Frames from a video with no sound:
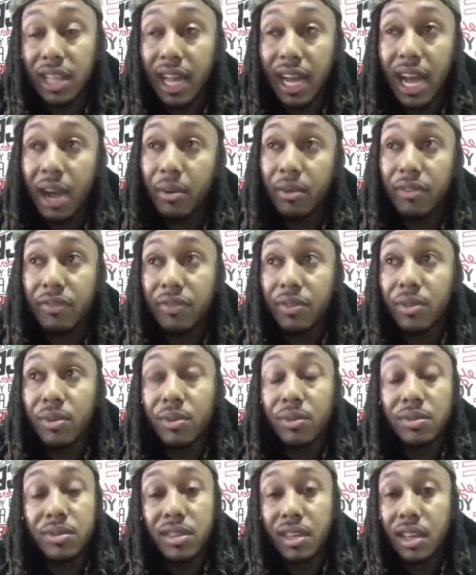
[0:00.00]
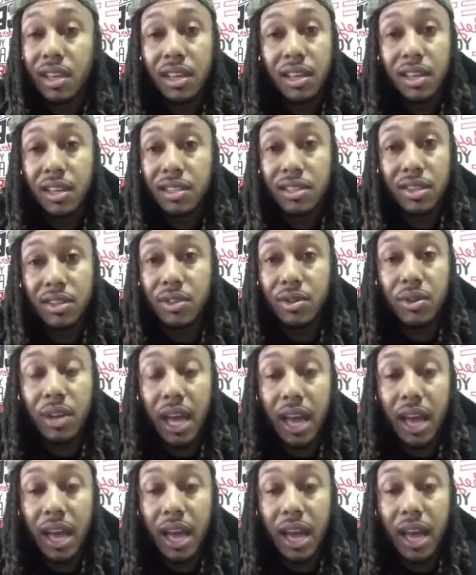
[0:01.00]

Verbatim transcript: Like, I refuse to do